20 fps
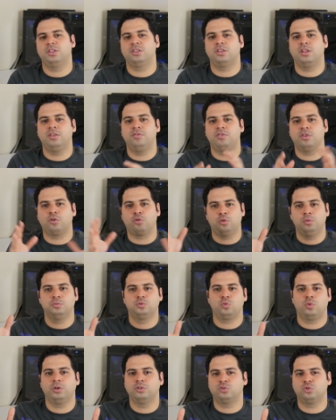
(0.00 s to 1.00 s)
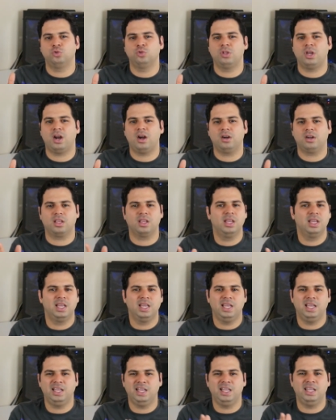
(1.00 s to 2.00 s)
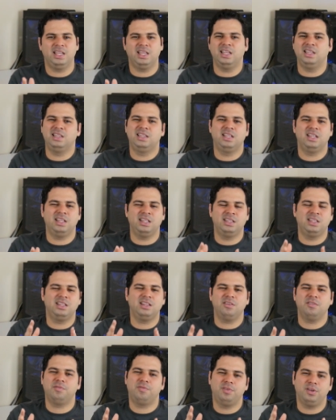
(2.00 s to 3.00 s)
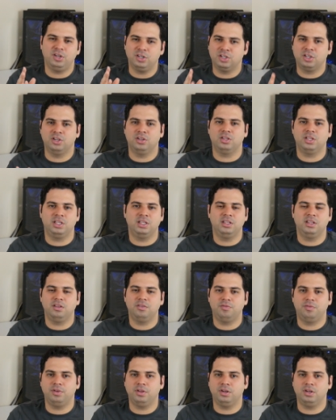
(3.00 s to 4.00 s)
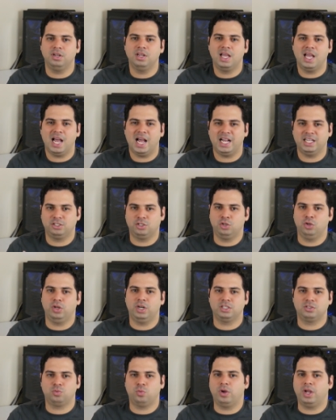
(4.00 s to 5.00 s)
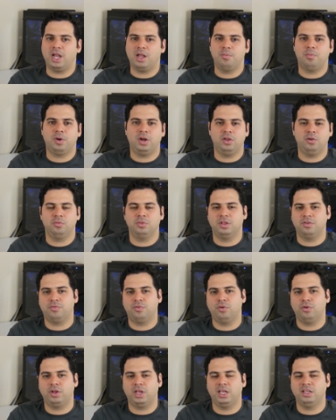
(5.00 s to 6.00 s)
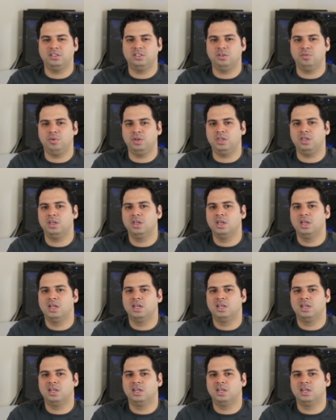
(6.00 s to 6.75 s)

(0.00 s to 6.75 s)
If the rooms were too dark, it didn't feel good. It didn't feel as good as when I play on the 4K TV.